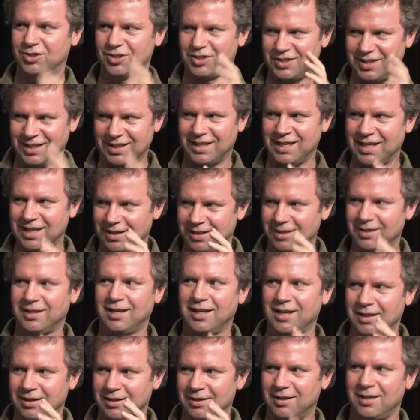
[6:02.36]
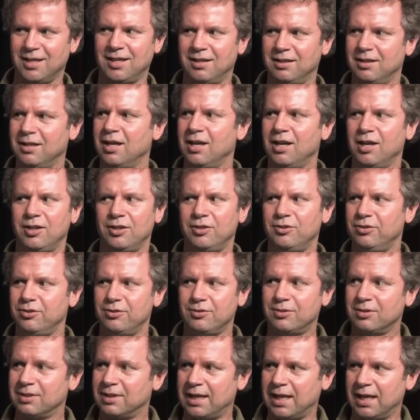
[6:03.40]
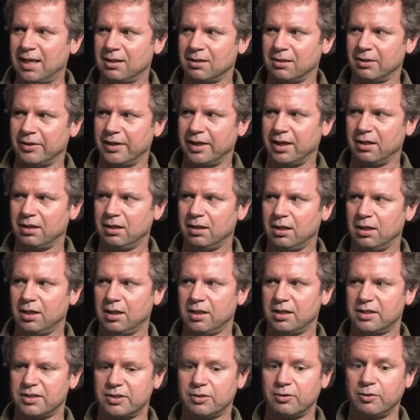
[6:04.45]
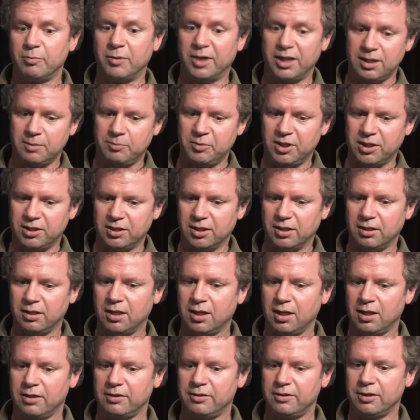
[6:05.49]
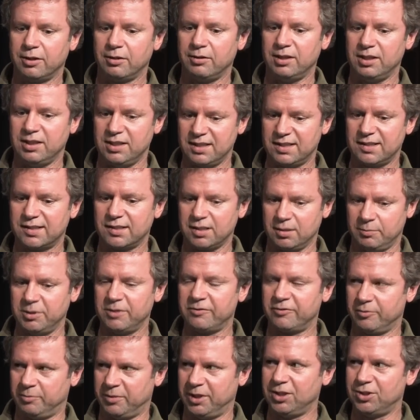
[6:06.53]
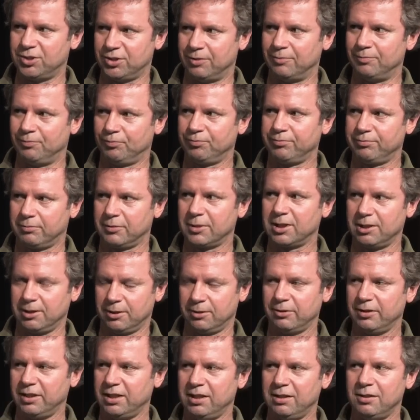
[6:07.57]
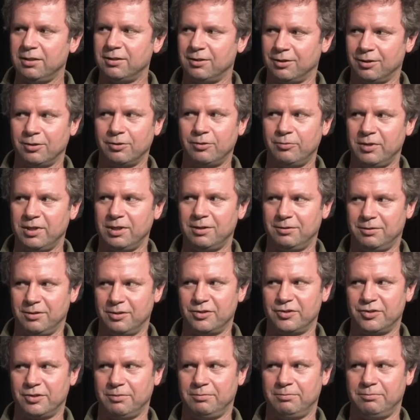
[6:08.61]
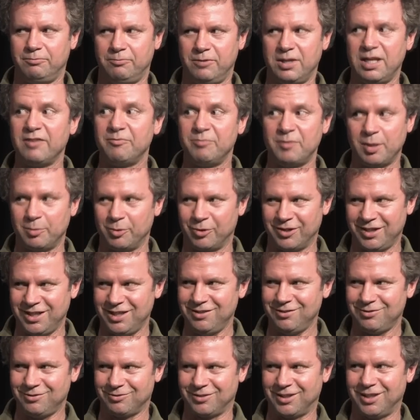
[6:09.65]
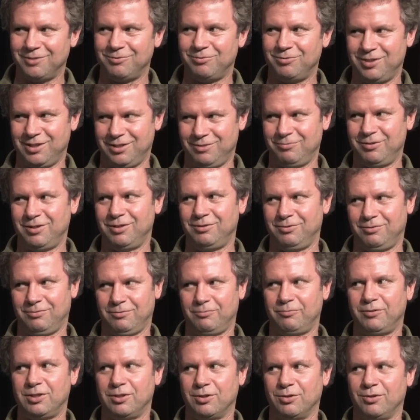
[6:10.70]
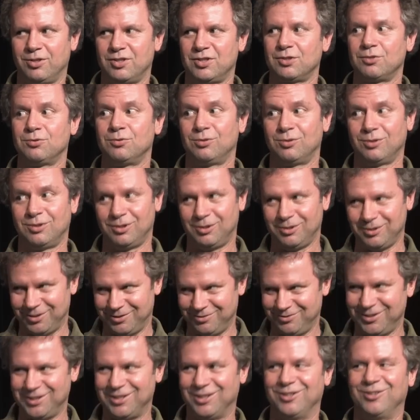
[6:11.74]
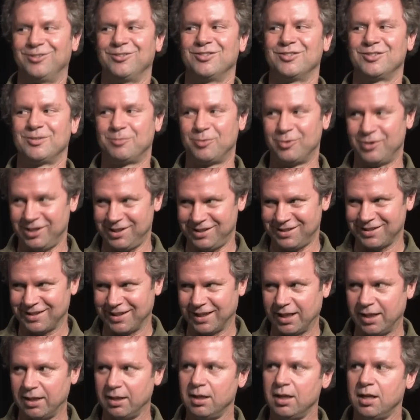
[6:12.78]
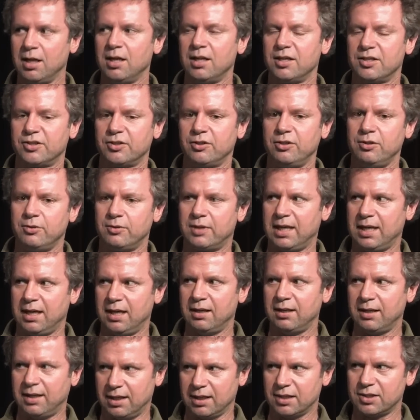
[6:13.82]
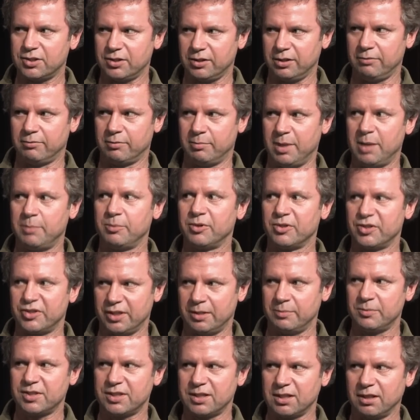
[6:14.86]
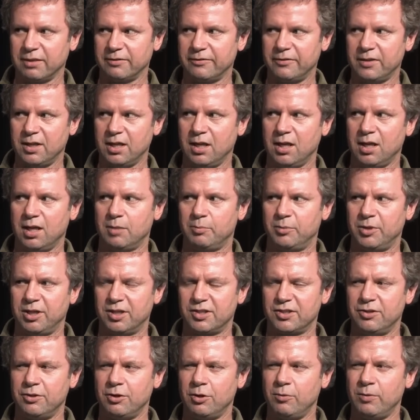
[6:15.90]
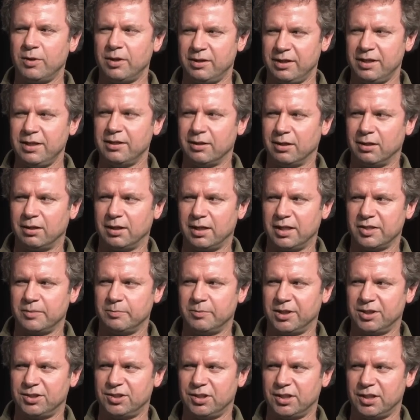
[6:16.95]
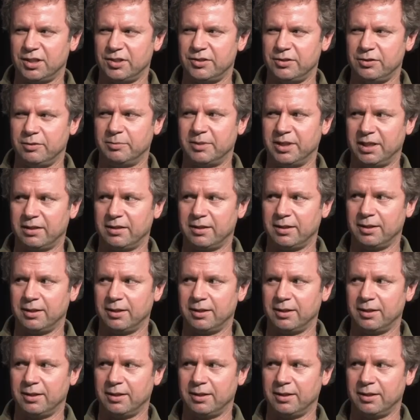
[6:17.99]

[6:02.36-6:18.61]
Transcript: just again and again and again. You couldn't handle that. So in my opinion, there is some information. Clearly, you know, we have memory, right? We go to school and, you know, there's a point to that. So you can actually remember some stuff, but it's nowhere near as much as you might